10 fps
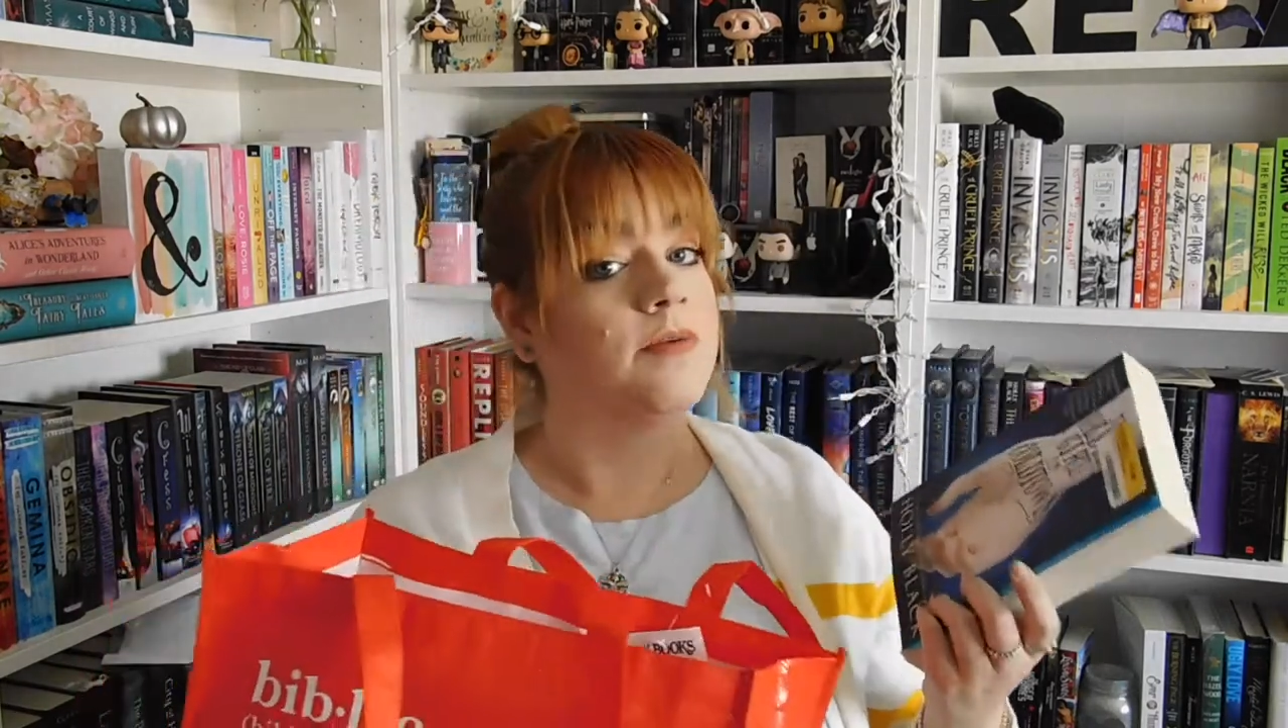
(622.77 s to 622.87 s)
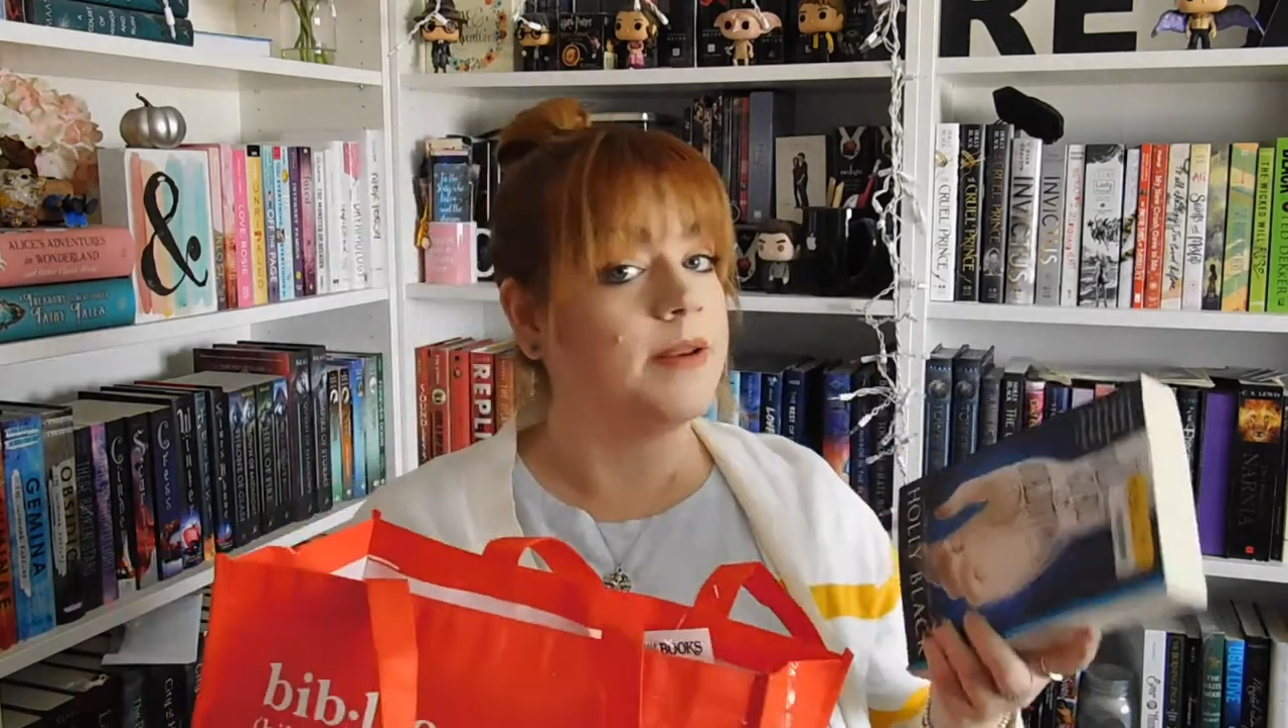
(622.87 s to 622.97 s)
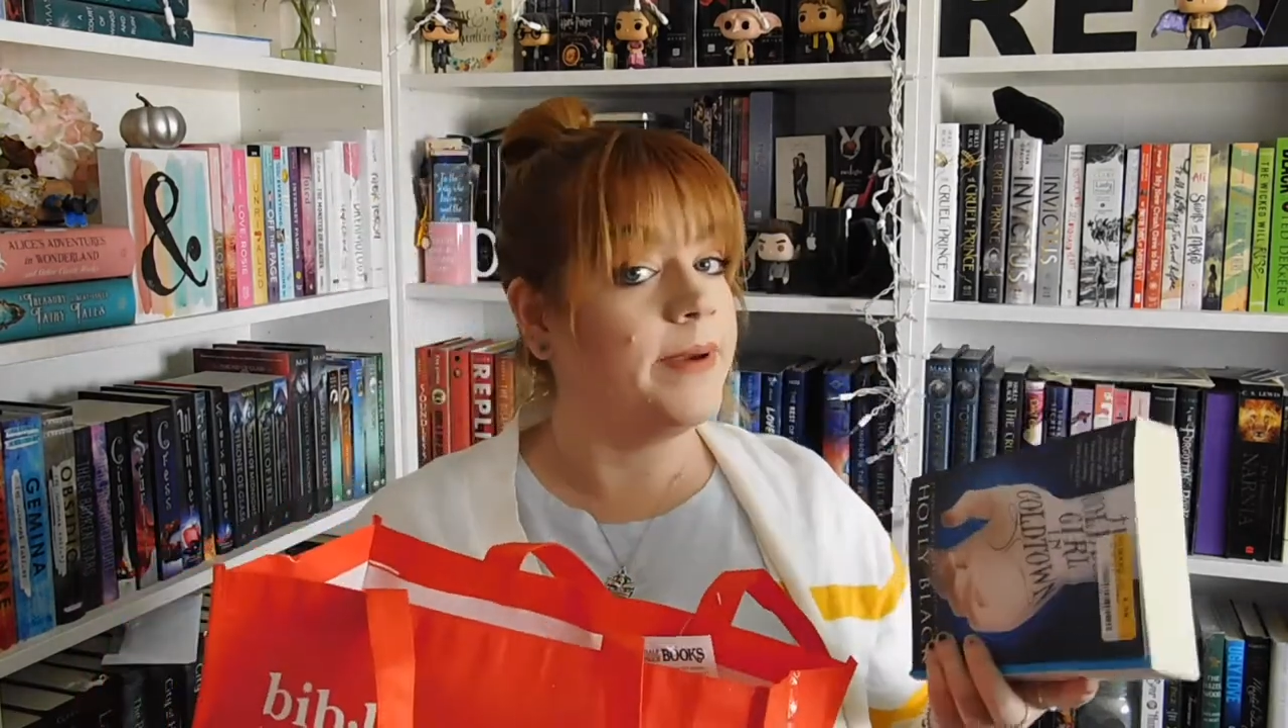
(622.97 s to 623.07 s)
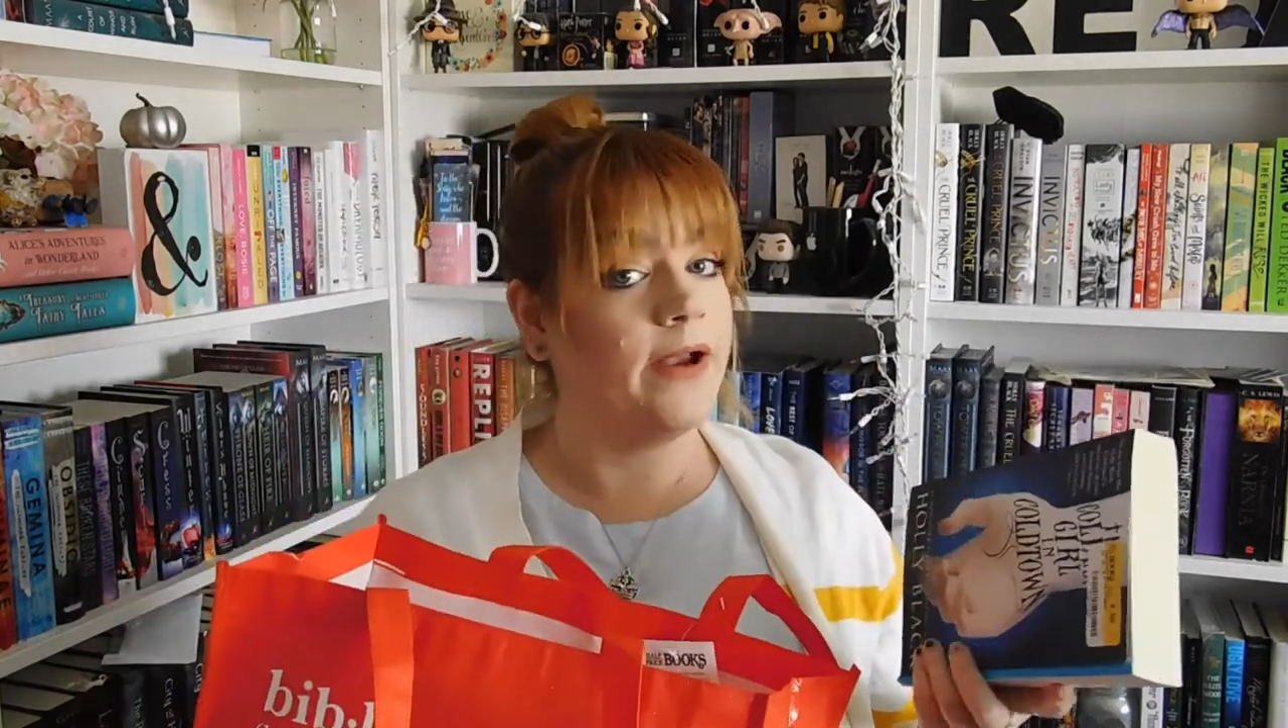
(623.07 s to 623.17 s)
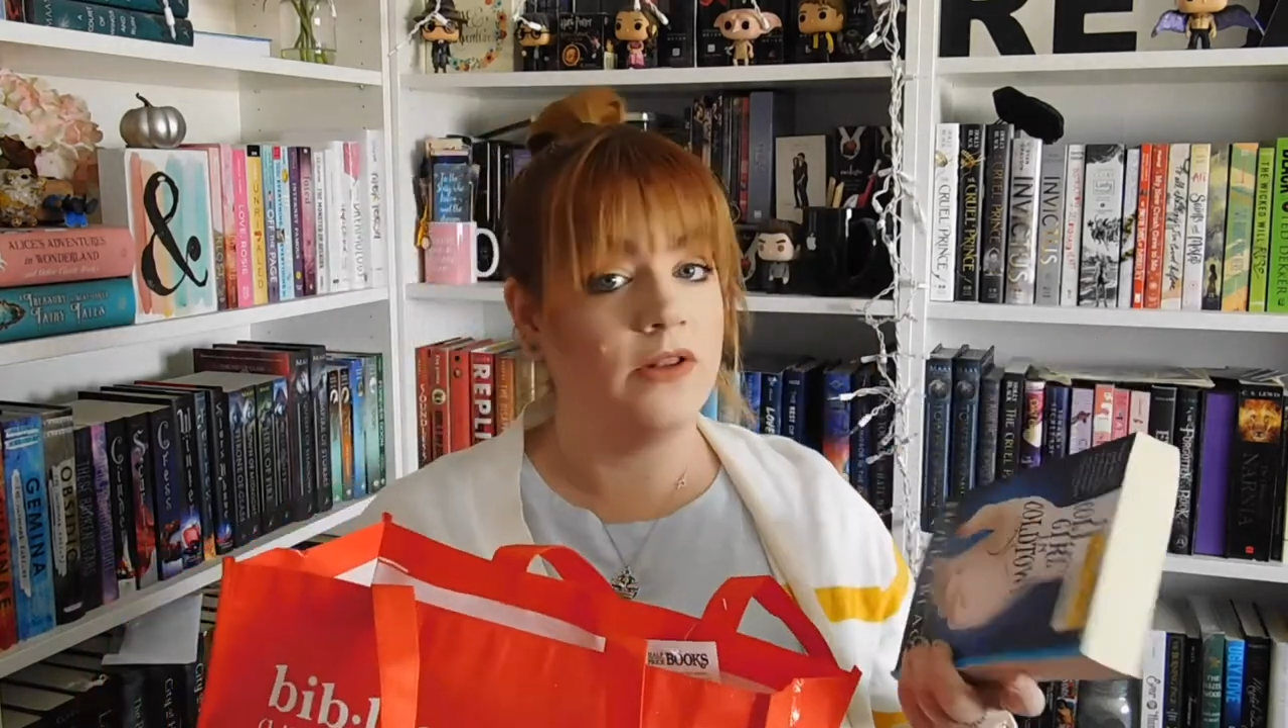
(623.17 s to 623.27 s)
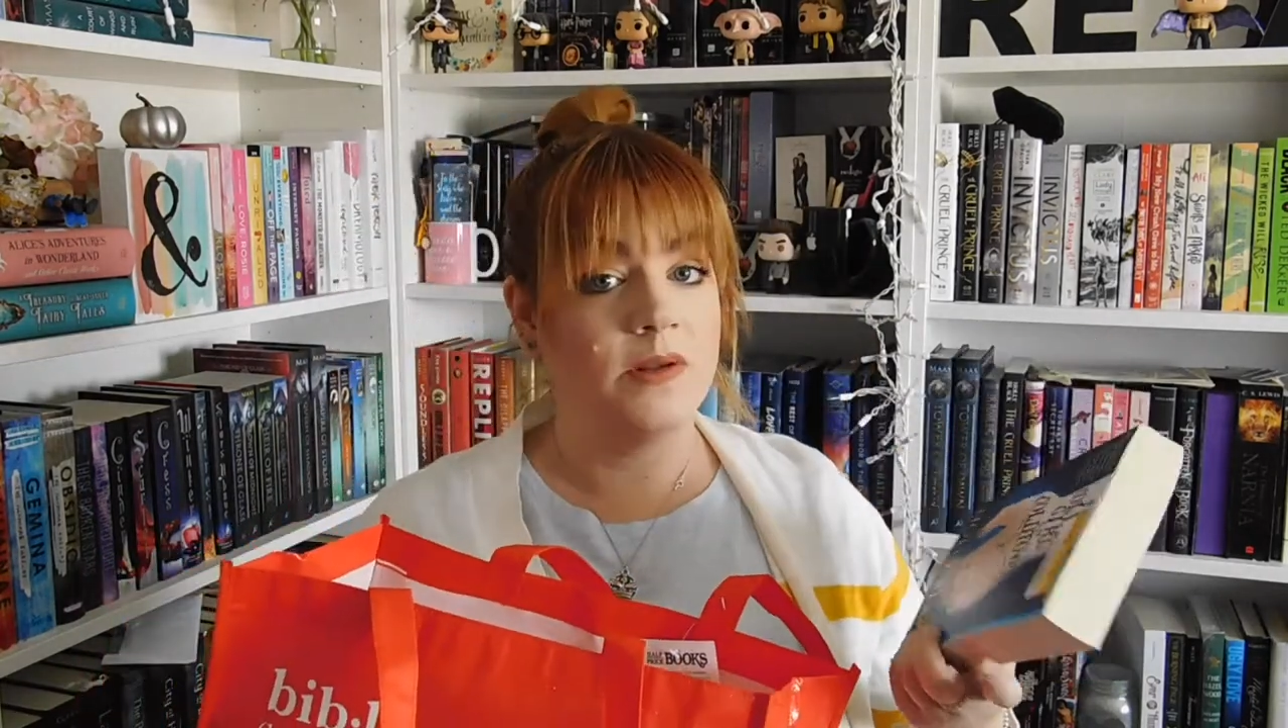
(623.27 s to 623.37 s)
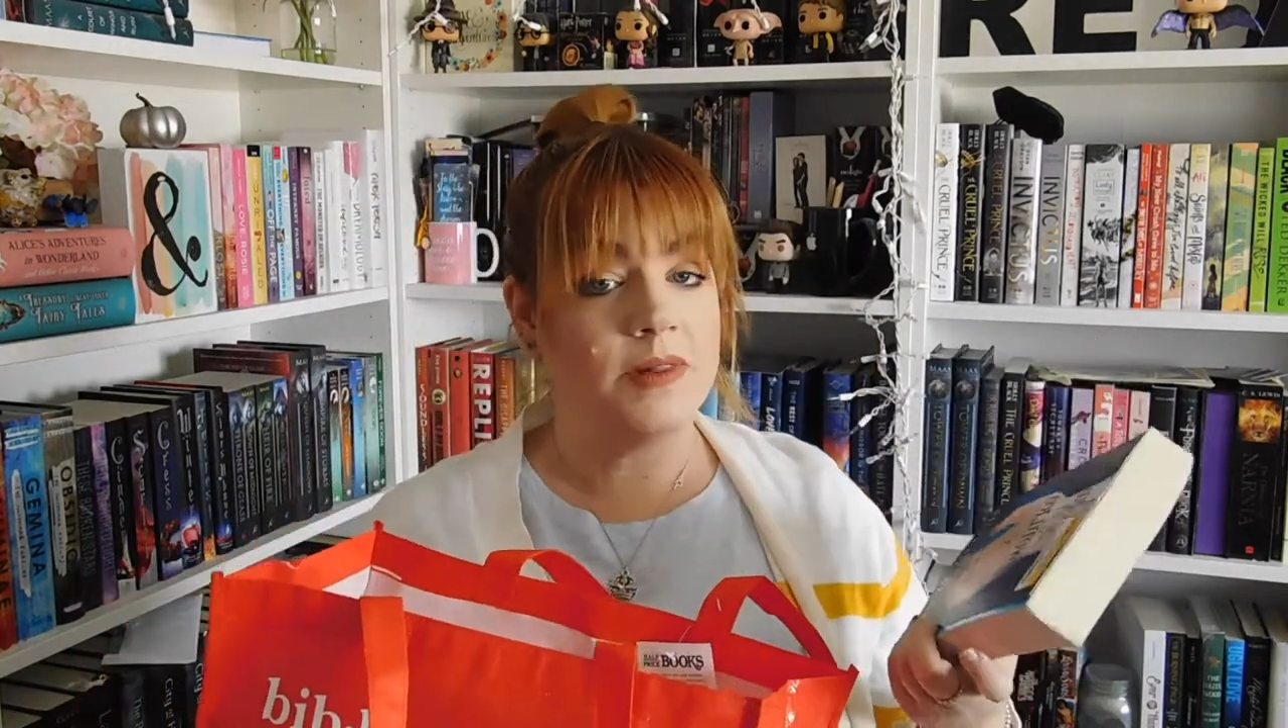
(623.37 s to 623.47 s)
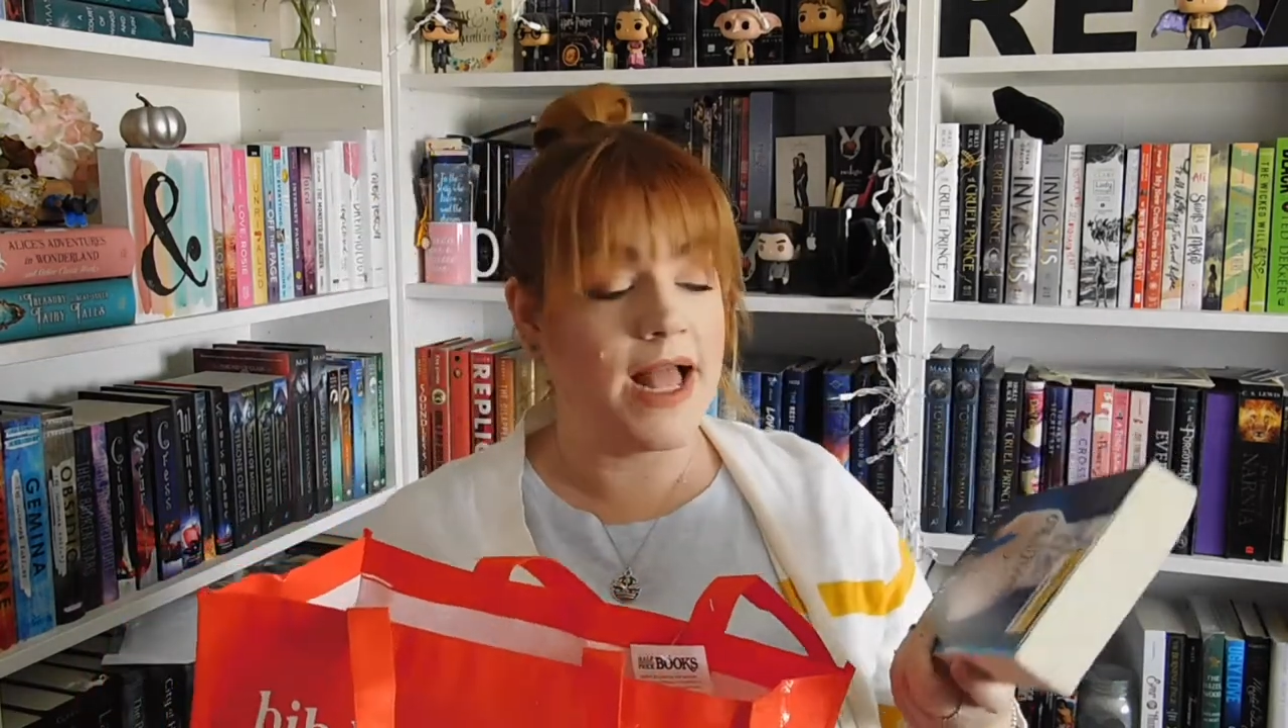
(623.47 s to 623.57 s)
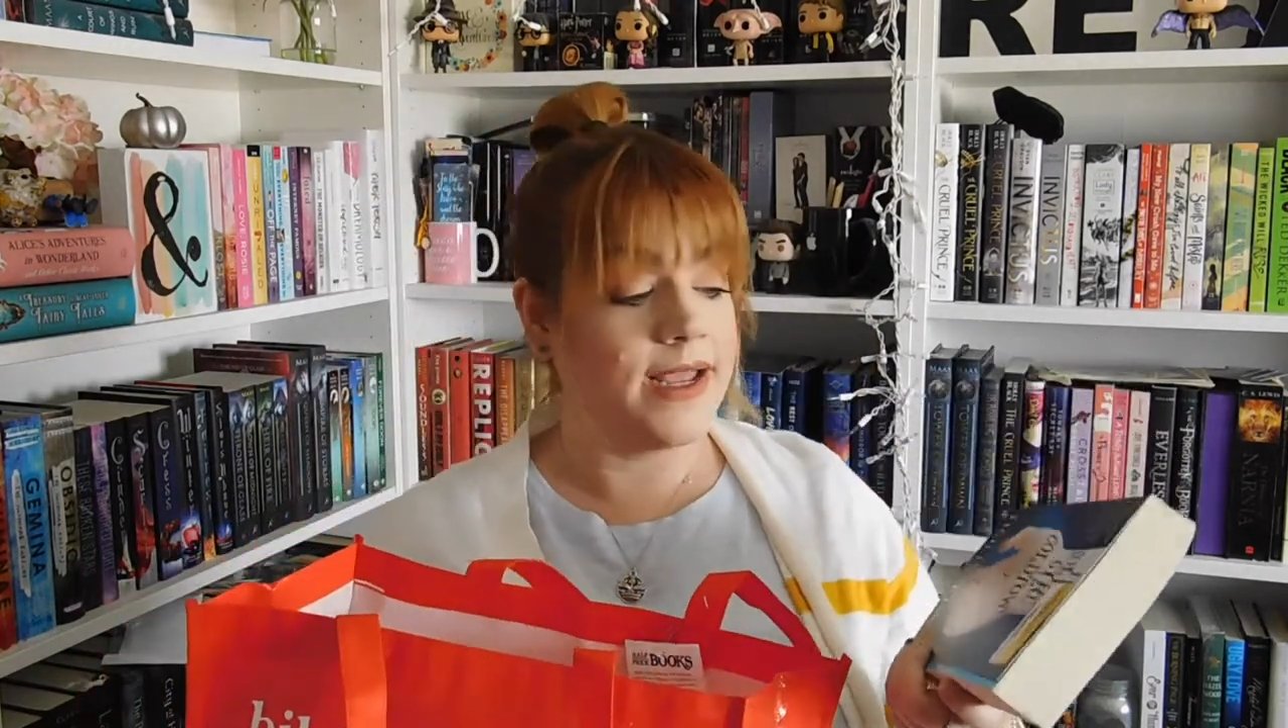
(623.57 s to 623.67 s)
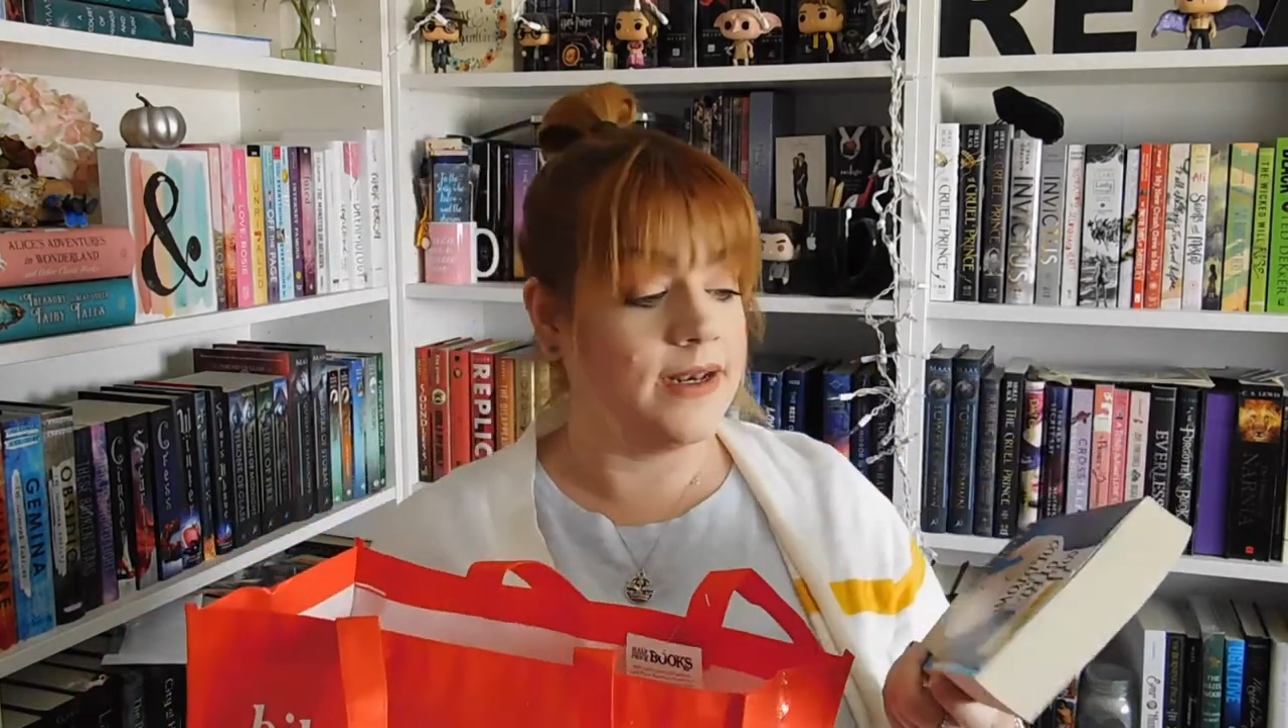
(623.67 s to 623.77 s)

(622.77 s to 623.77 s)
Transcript: read by Holly Black,